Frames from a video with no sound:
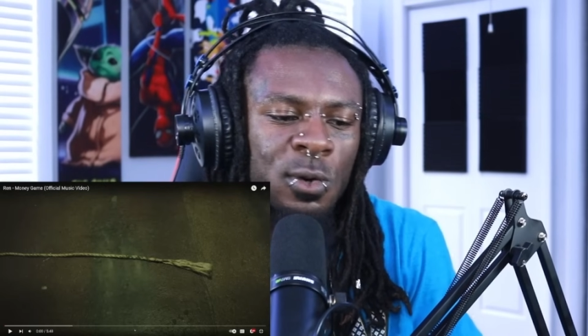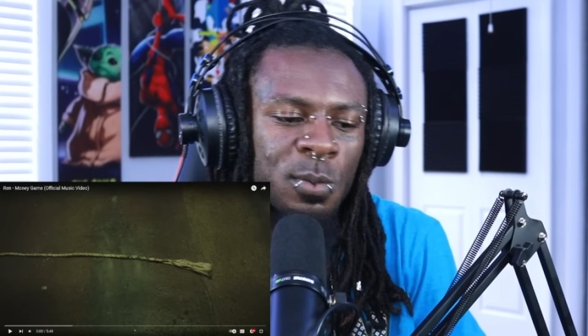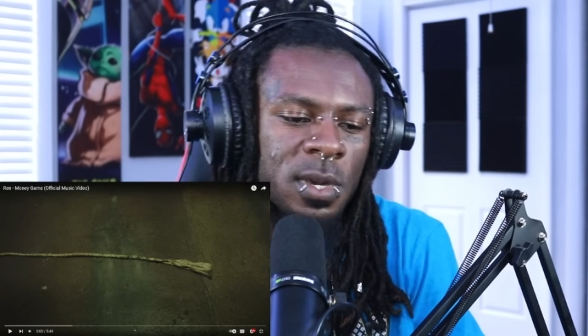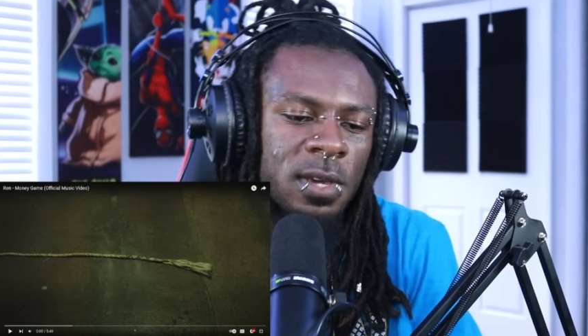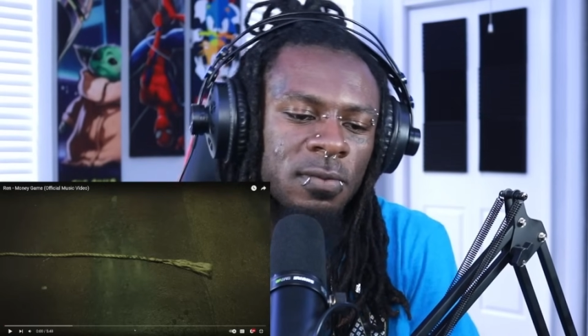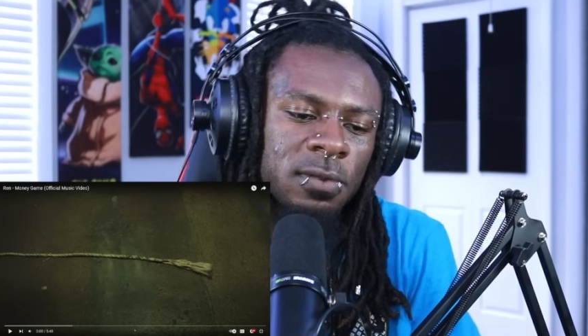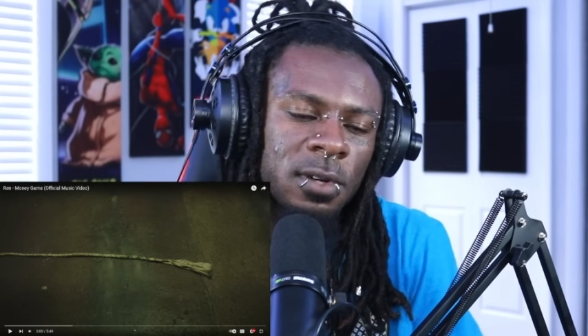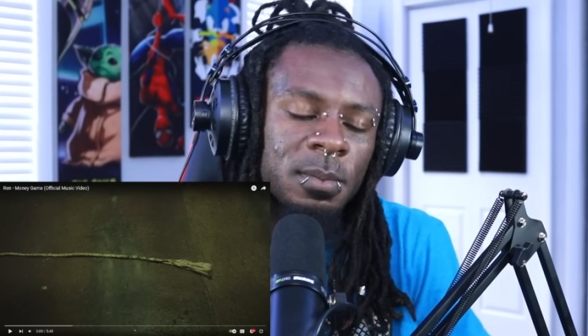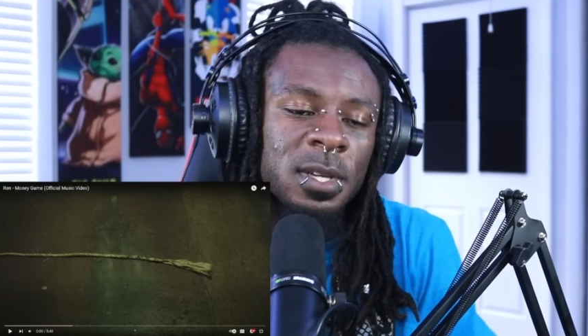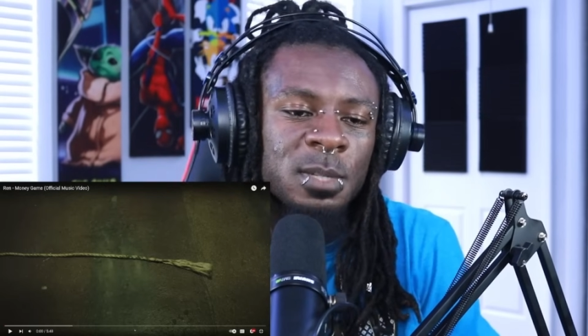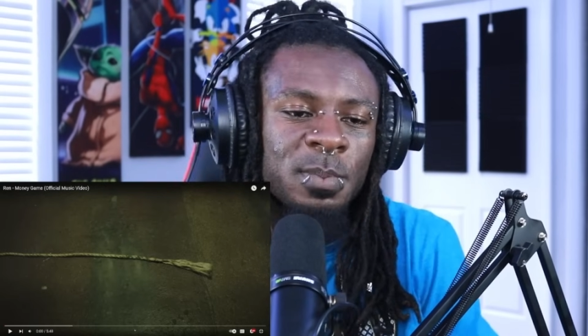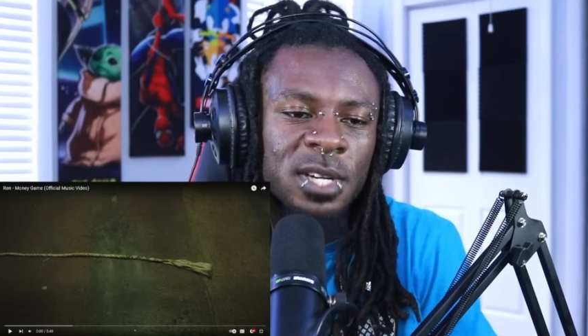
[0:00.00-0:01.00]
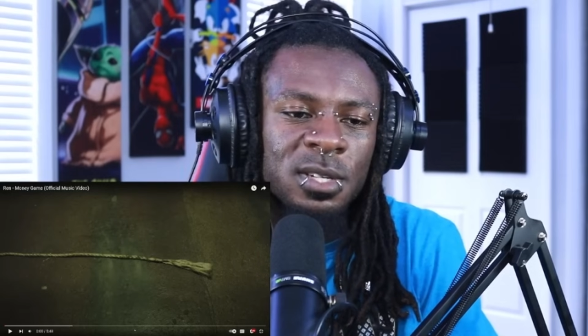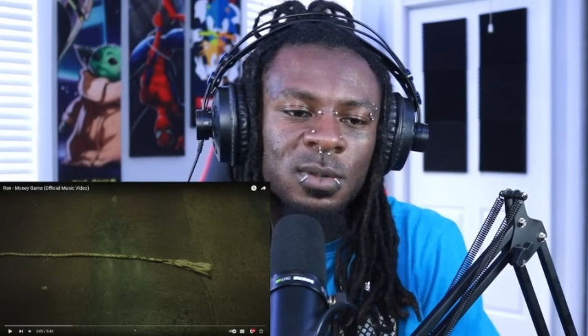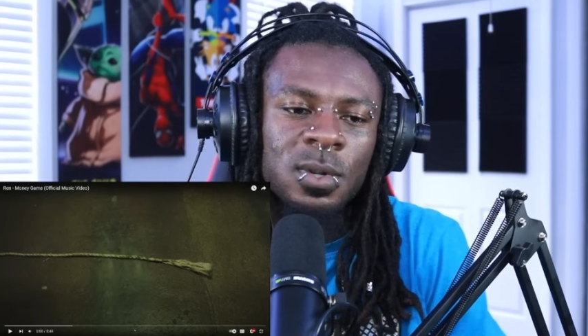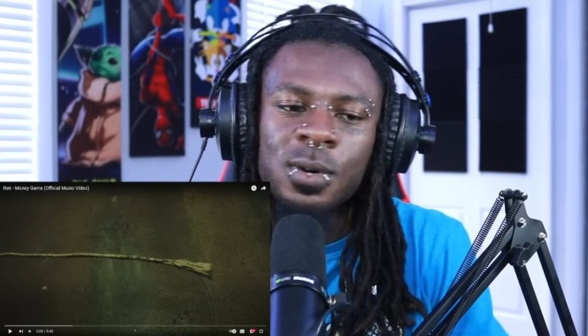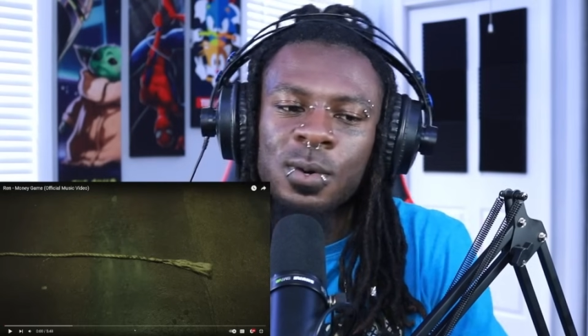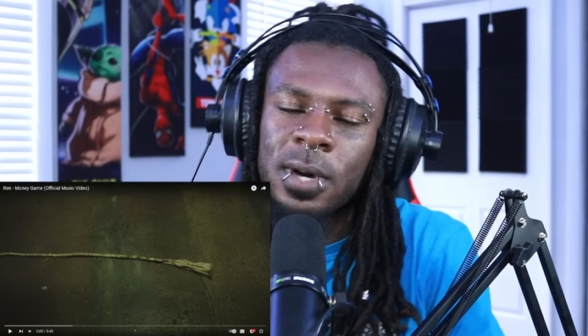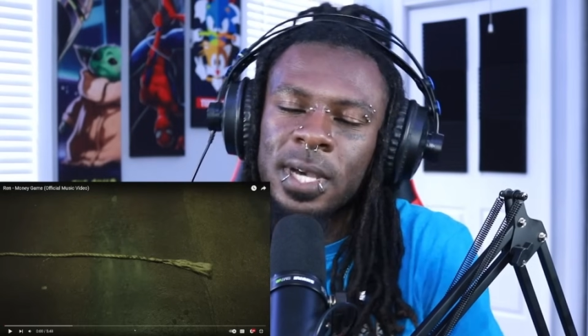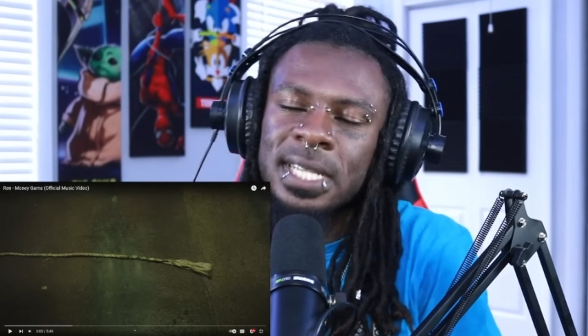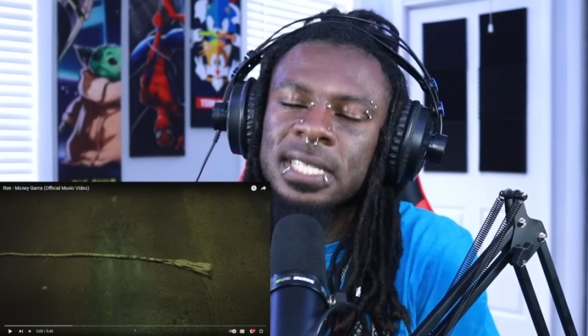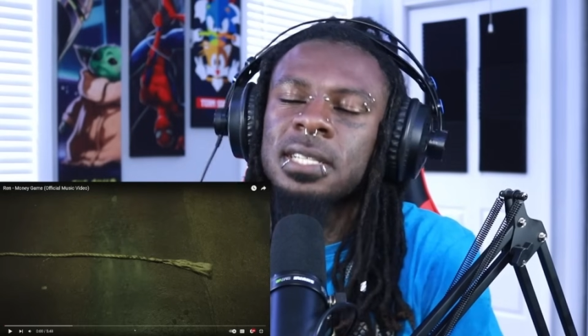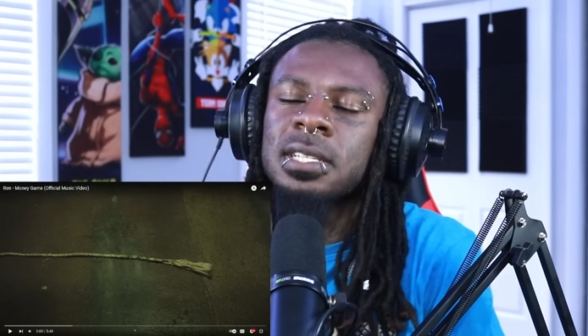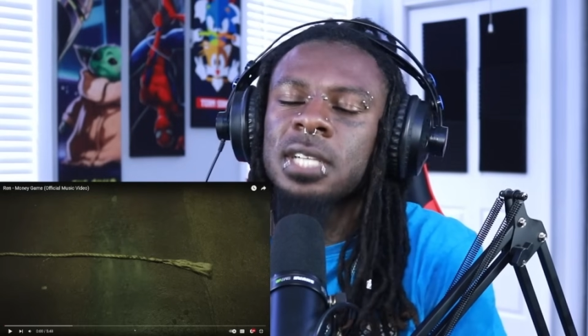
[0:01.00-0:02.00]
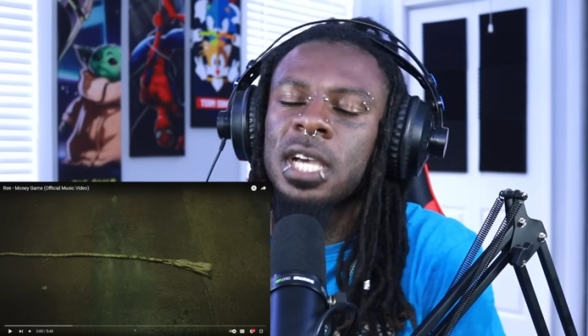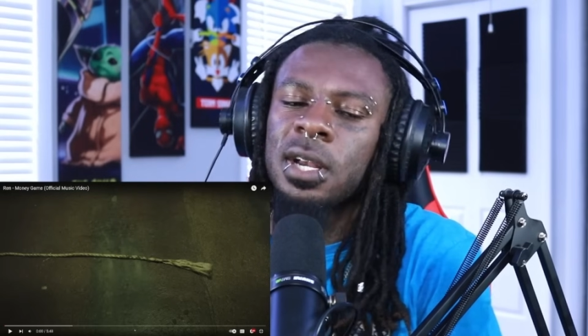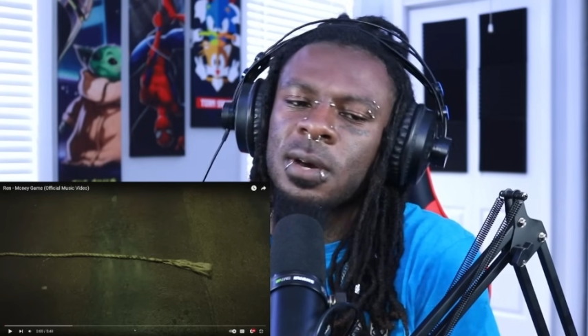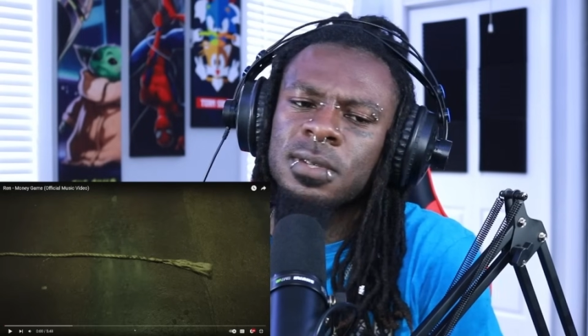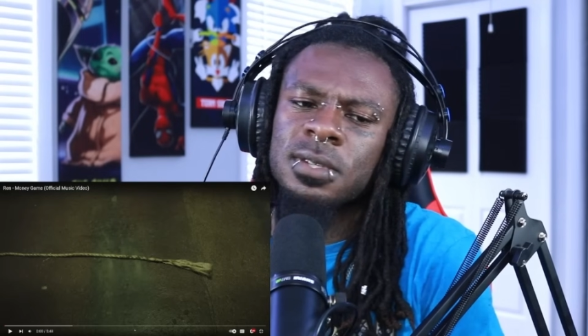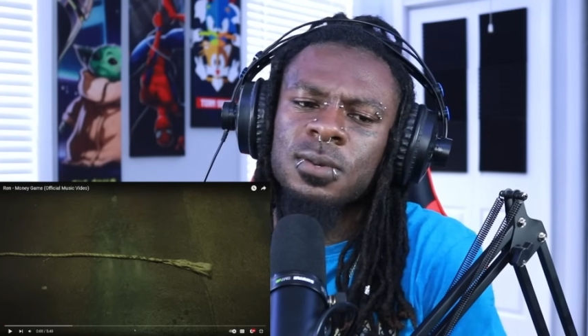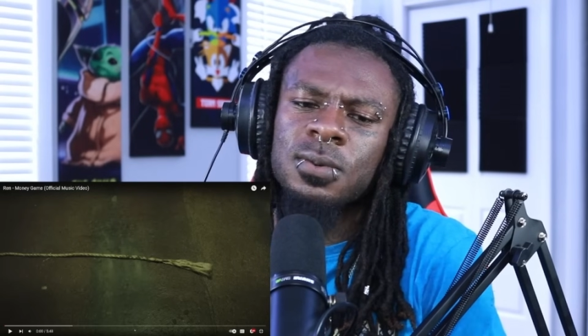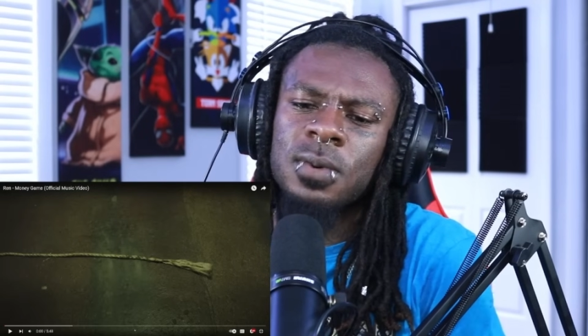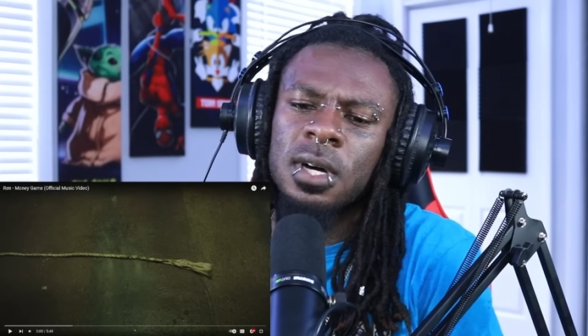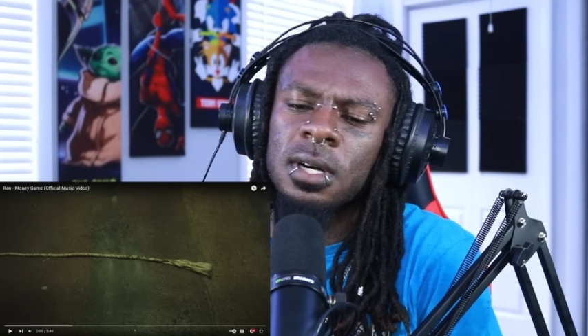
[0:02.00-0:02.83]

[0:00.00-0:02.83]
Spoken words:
me from the special request. Shout out to